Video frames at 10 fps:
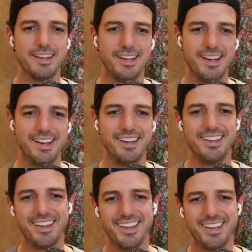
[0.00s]

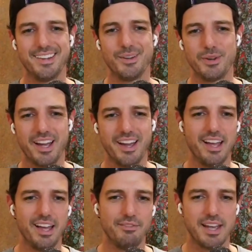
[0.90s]
yeah, we kind of
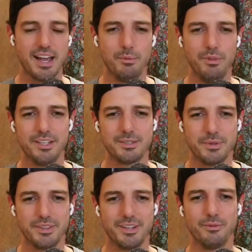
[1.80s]
have tablets,
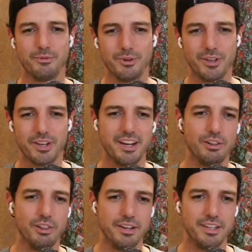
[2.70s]
but they're all kind of
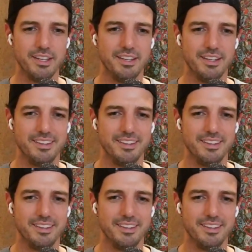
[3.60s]
clunky.